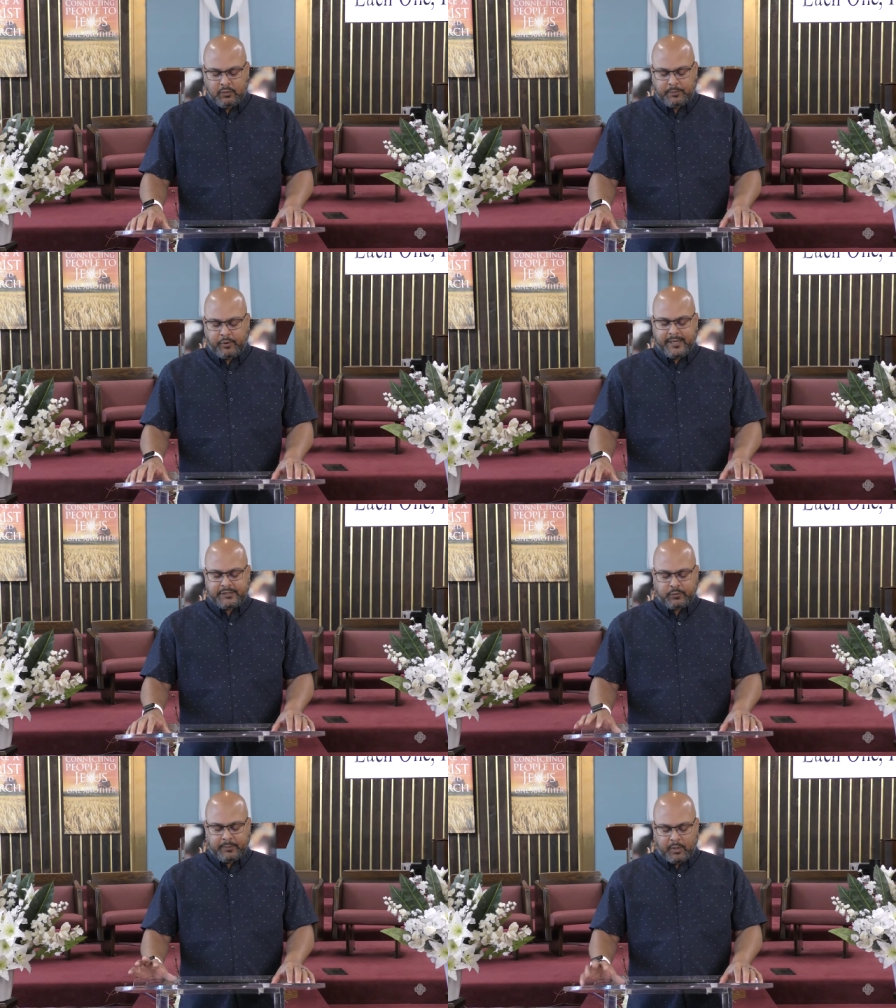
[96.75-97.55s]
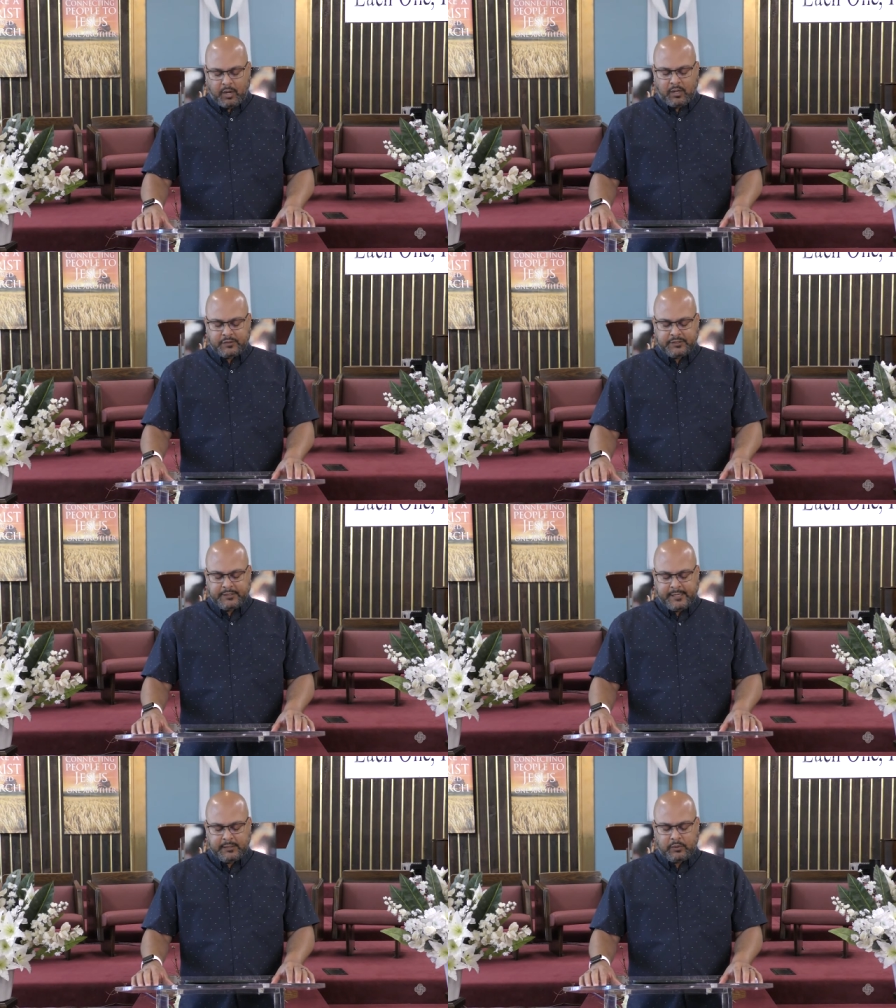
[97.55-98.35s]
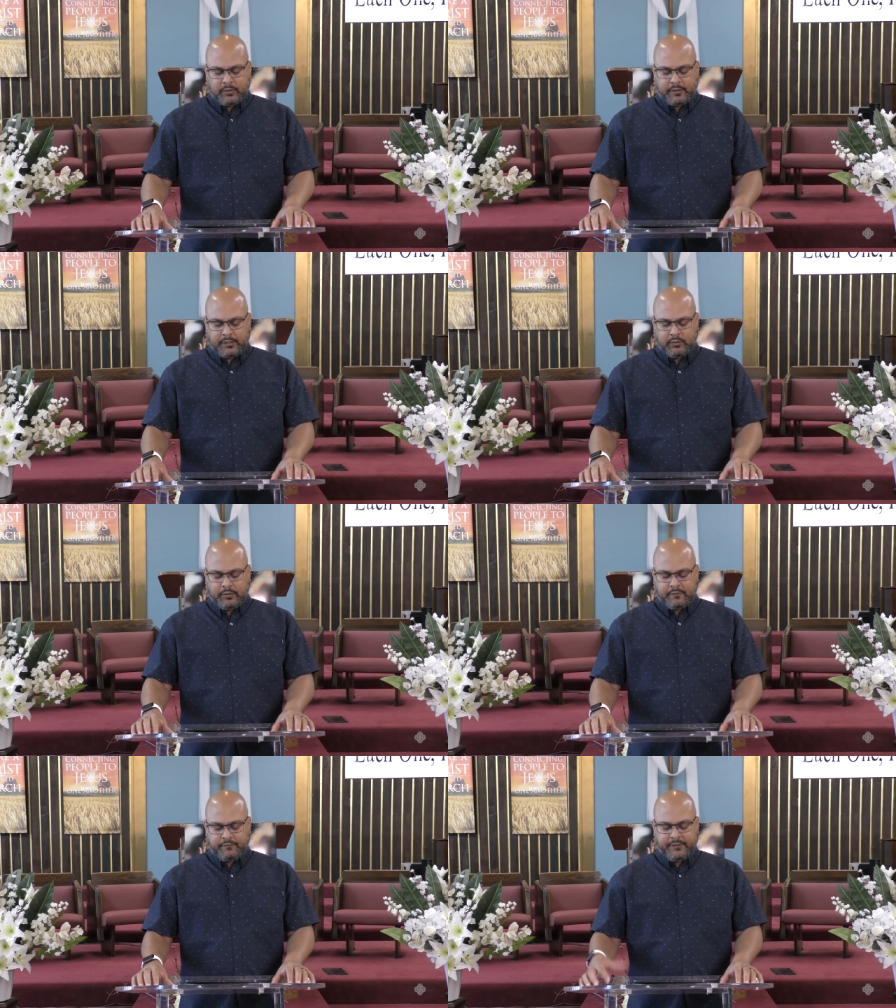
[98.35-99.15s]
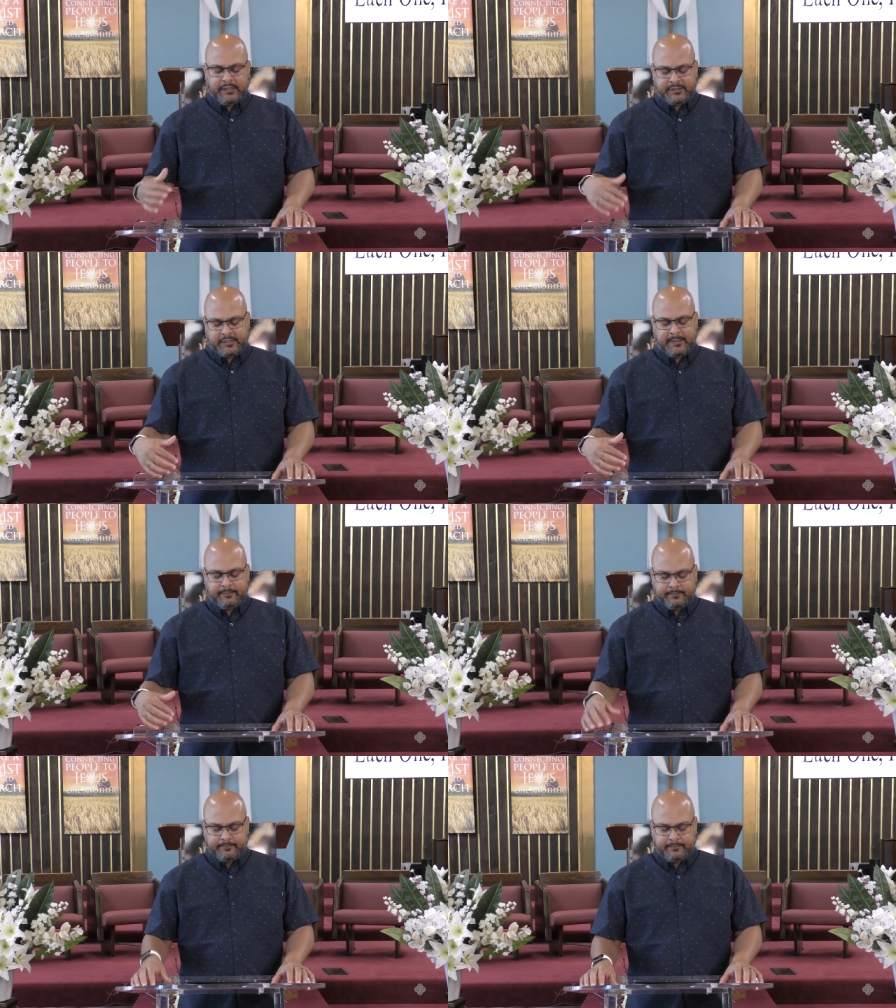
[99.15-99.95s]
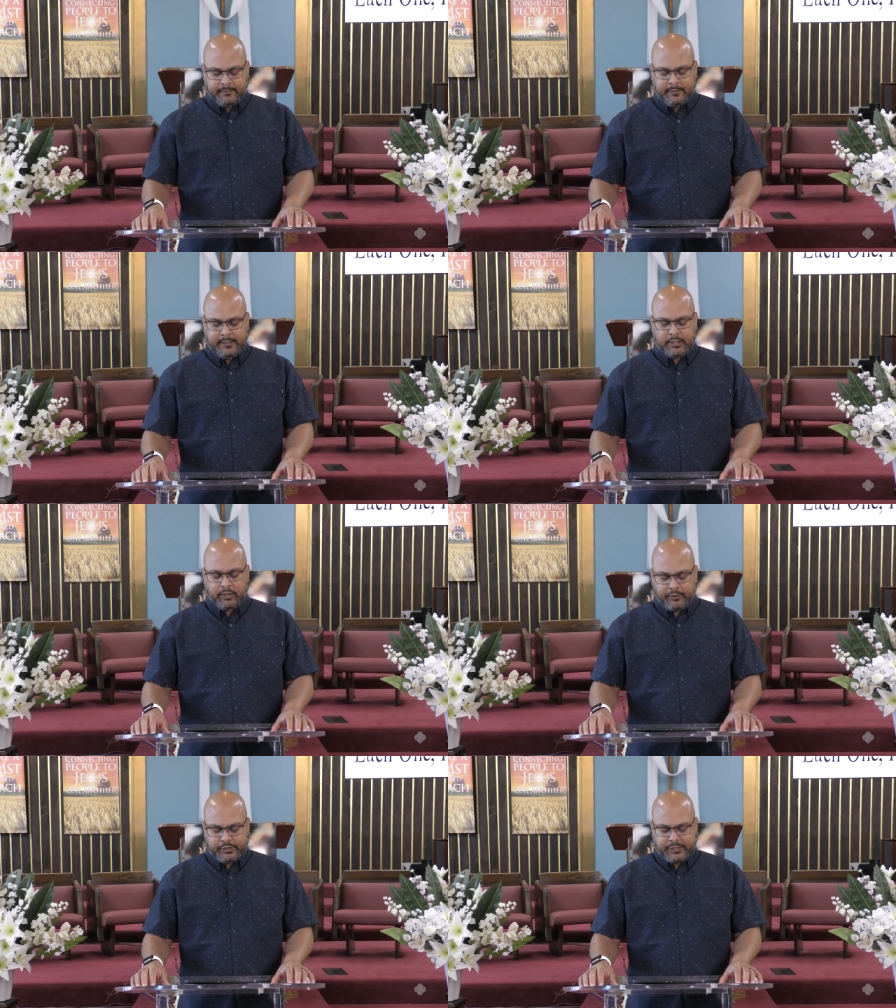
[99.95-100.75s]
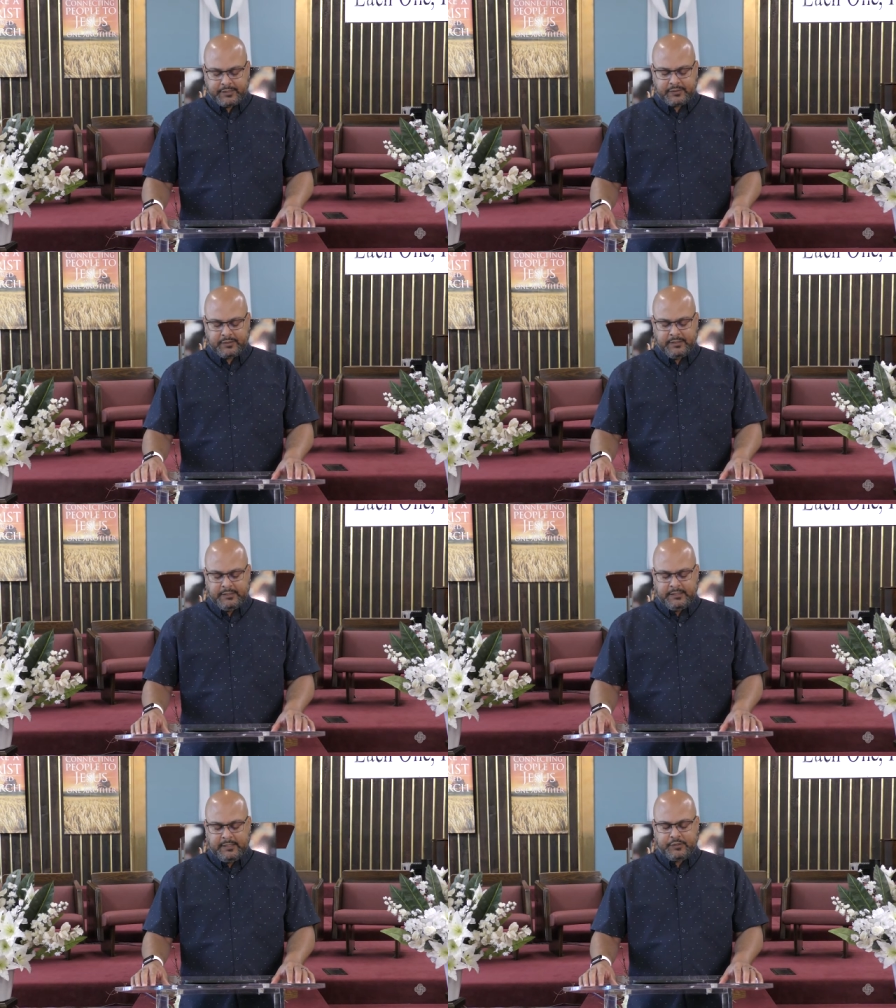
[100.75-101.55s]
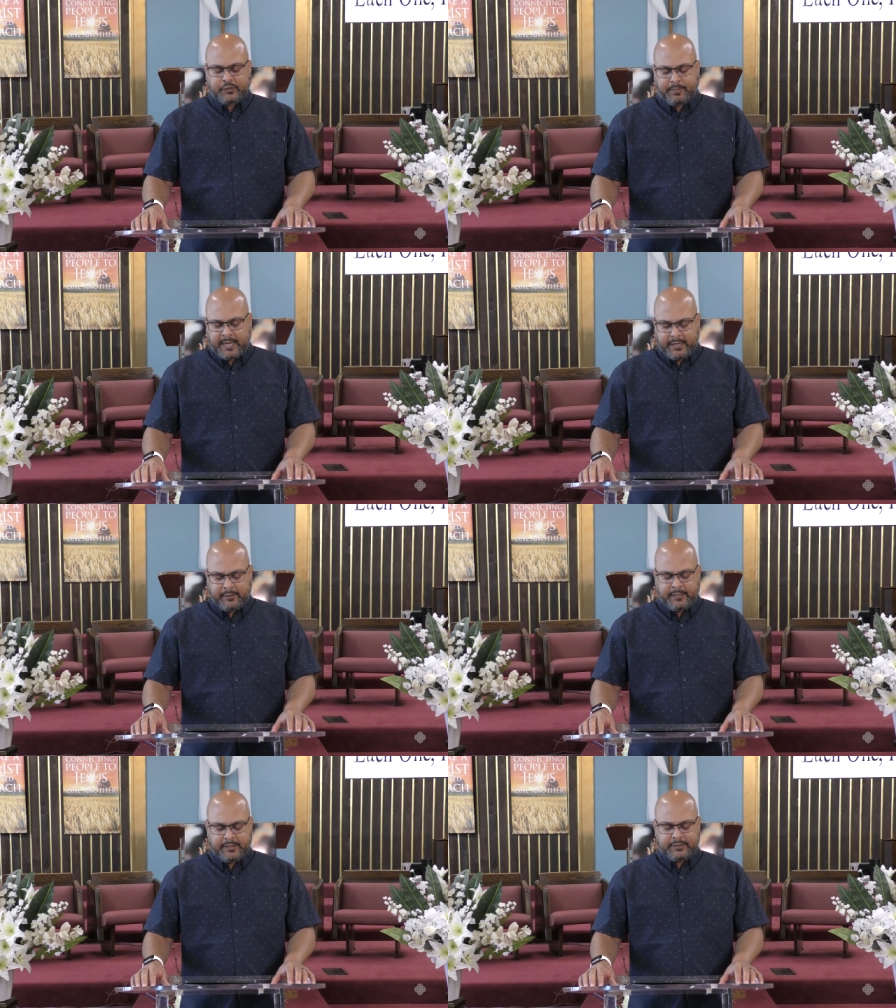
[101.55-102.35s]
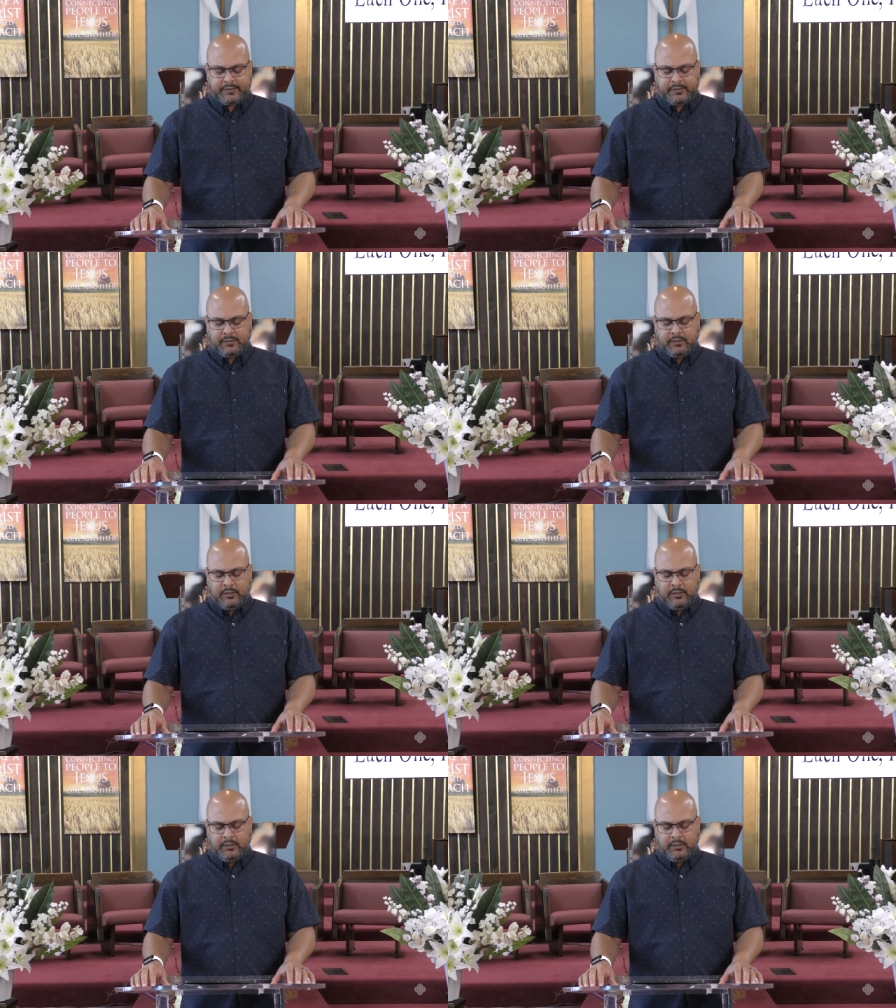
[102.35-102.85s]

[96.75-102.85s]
We pray as we pause today, Lord, that you would fill us up, encourage us, inspire us,